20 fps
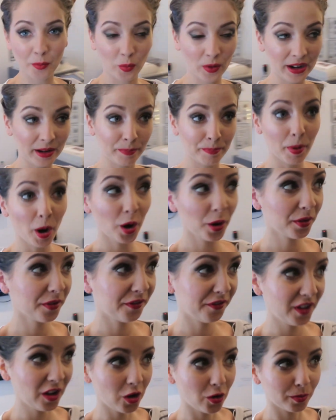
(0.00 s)
We both
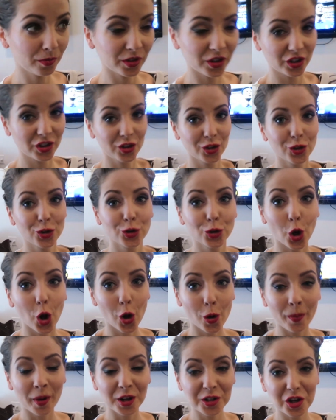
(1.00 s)
filmed
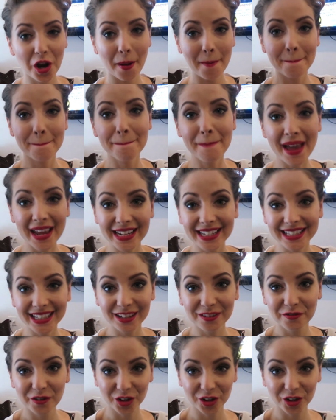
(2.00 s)
so much amazing